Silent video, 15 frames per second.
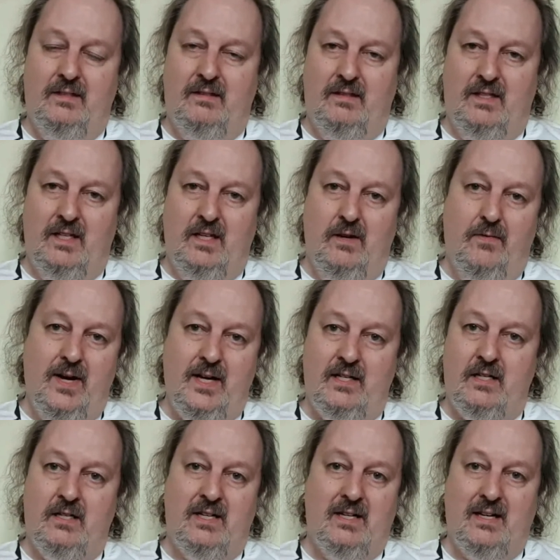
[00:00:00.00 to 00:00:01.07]
the
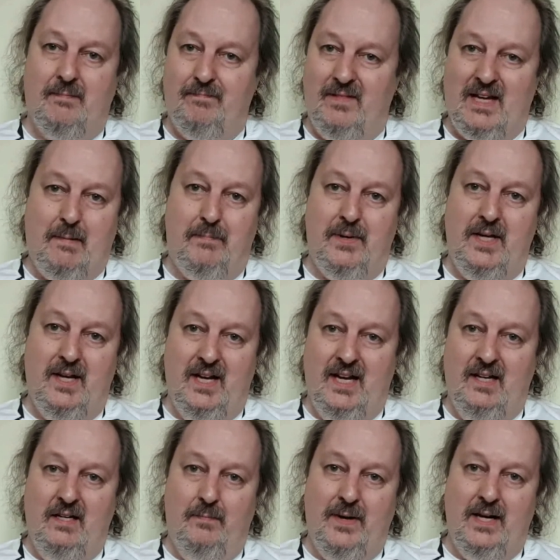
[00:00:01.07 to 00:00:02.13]
US, happy
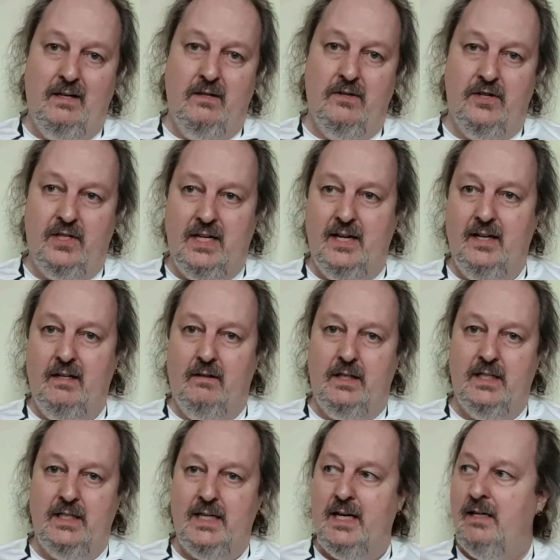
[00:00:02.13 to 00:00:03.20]
Independence Day, like I
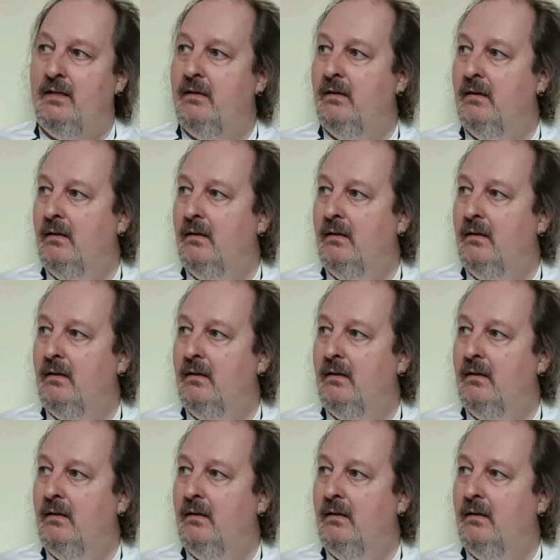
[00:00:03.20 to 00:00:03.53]
said.